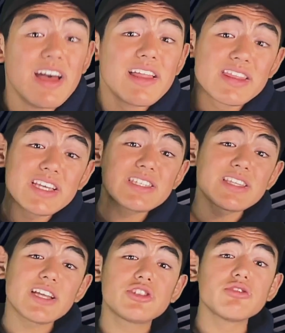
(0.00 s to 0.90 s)
This
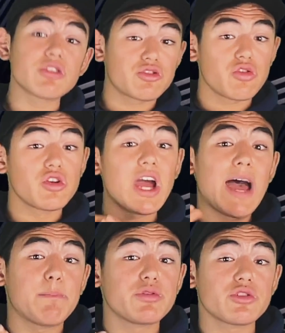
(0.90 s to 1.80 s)
lets you control your
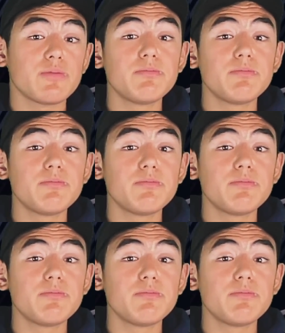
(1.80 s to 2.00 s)
aperture.